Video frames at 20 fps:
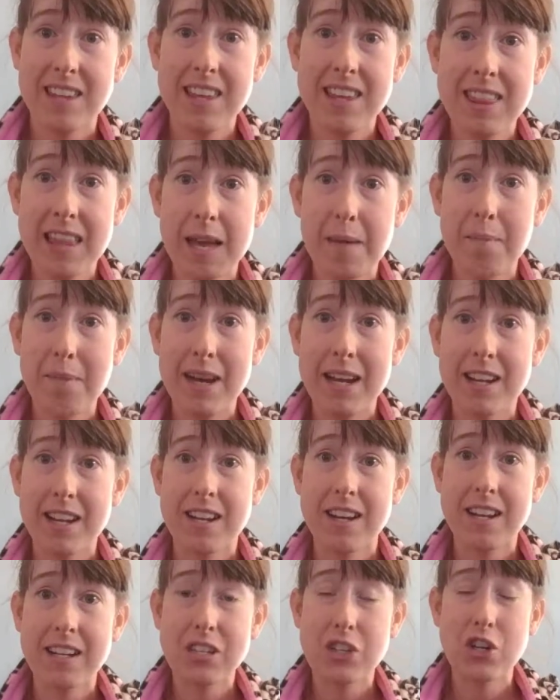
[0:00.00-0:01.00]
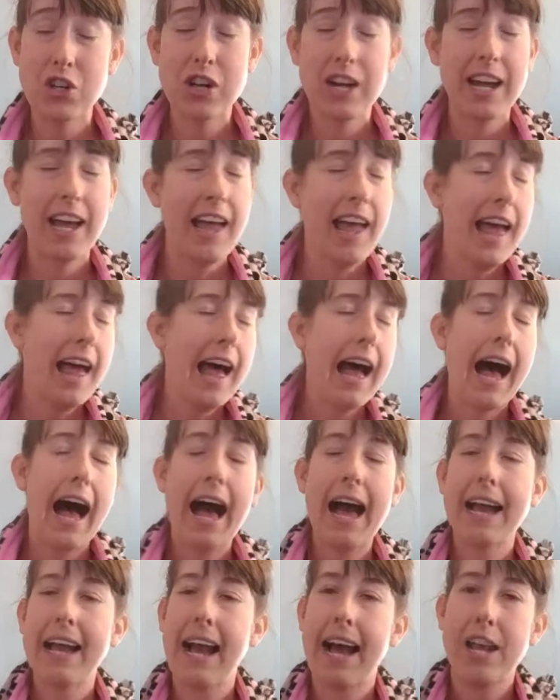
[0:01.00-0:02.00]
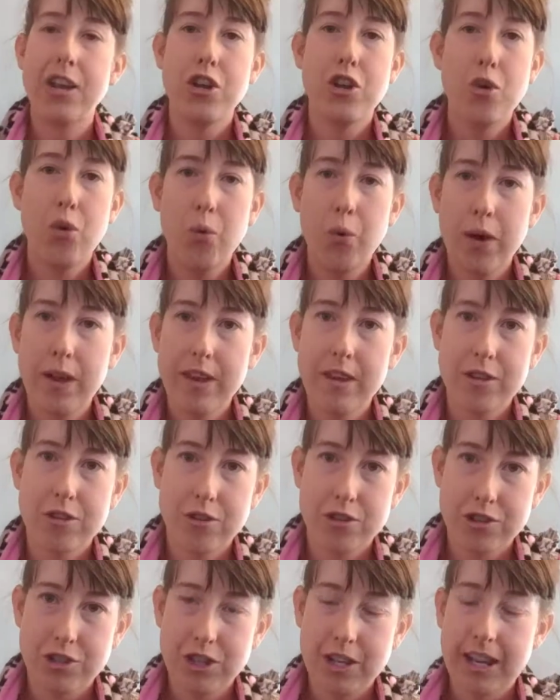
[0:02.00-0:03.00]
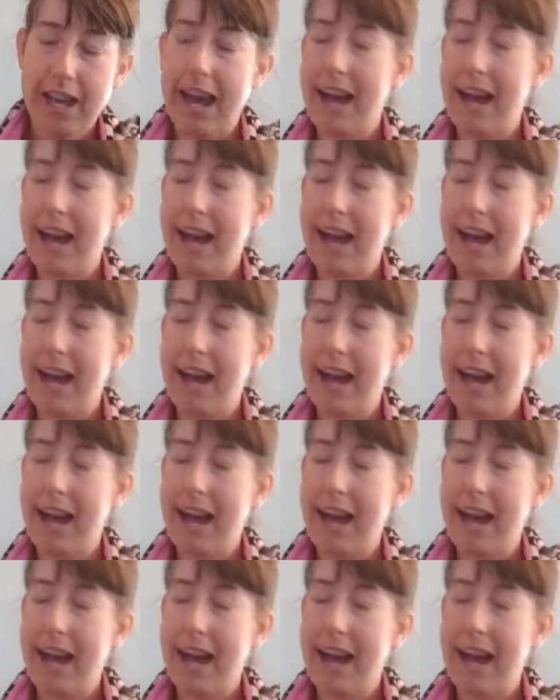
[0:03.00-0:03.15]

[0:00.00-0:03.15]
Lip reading: in that mitochondria, I got no energy.